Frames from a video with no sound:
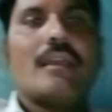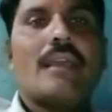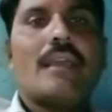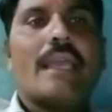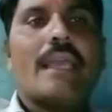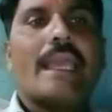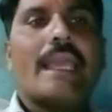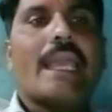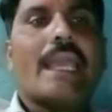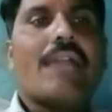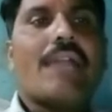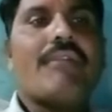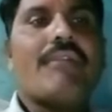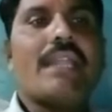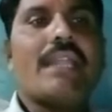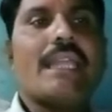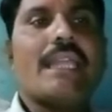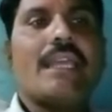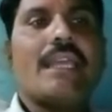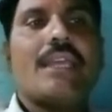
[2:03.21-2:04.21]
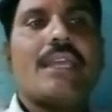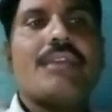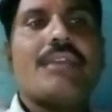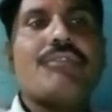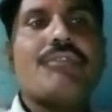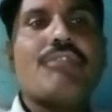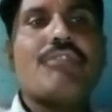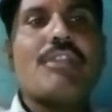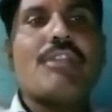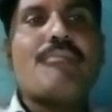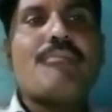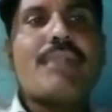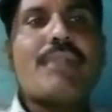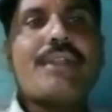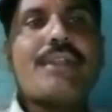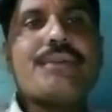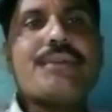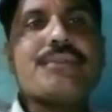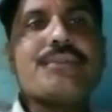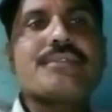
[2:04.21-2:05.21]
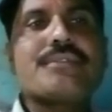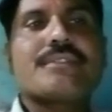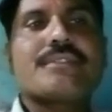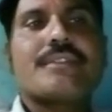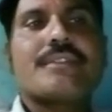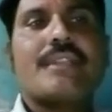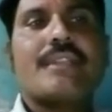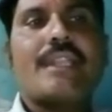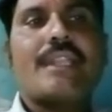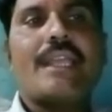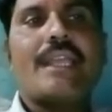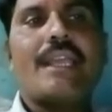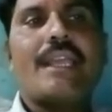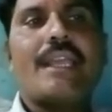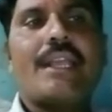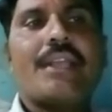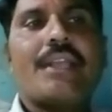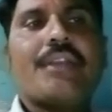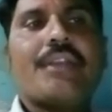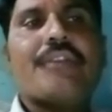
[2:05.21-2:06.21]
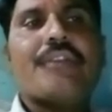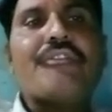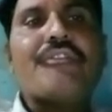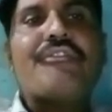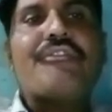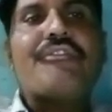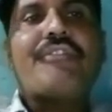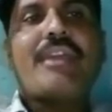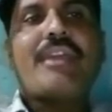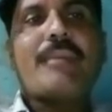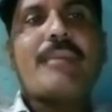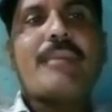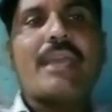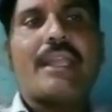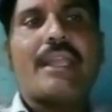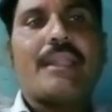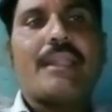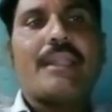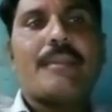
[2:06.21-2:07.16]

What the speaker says: equally you will produce the female.